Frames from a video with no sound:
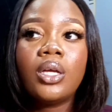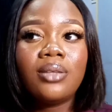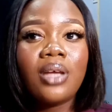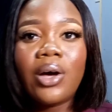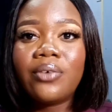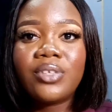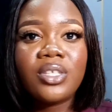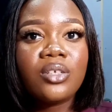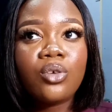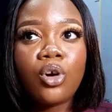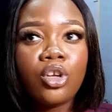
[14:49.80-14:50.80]
now I've
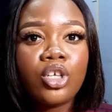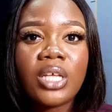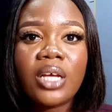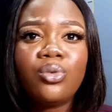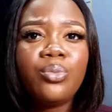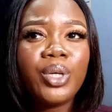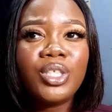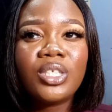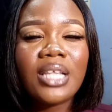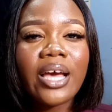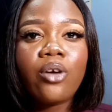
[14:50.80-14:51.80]
seen colors and nobody
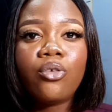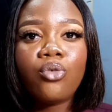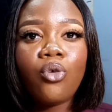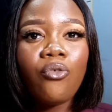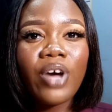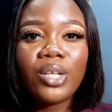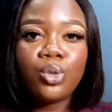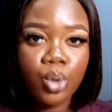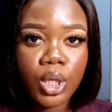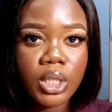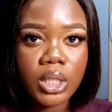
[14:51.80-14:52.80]
is like
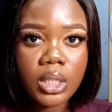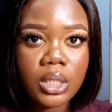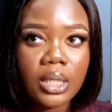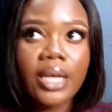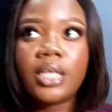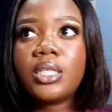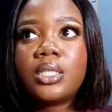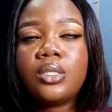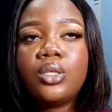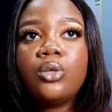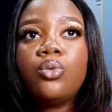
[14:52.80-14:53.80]
overdoing it, like it's
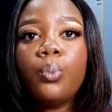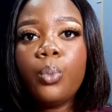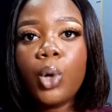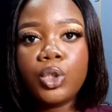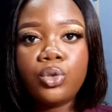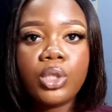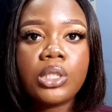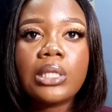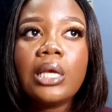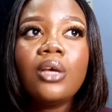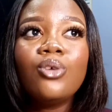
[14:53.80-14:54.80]
still
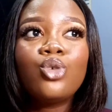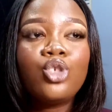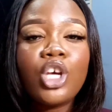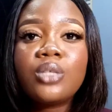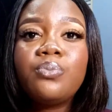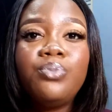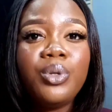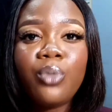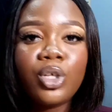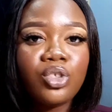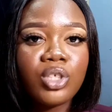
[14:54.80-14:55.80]
moderate. So just be
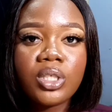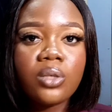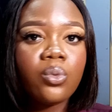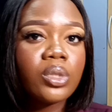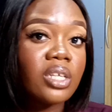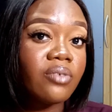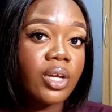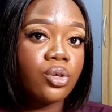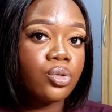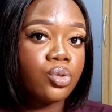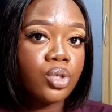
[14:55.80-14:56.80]
moderate in whatever
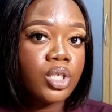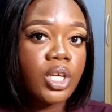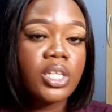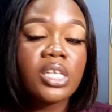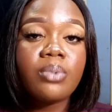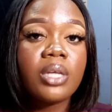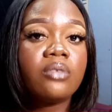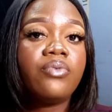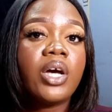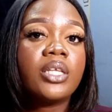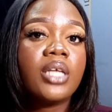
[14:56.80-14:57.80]
you're doing here, despite the
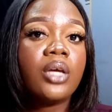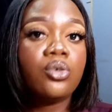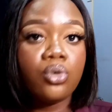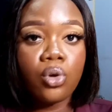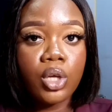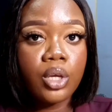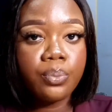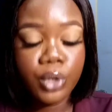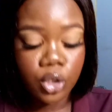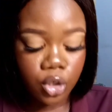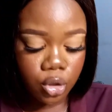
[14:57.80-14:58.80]
fact that you're a
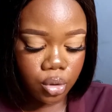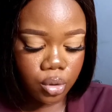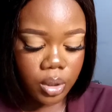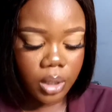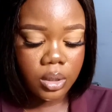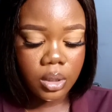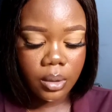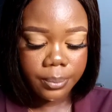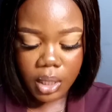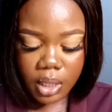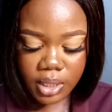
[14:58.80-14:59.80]
PG student.
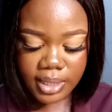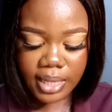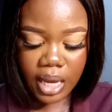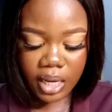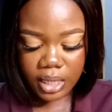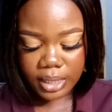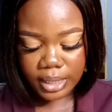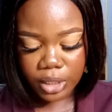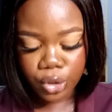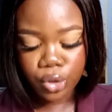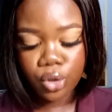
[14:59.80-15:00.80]
Is there a
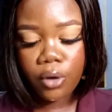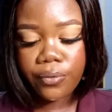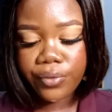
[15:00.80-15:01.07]
list of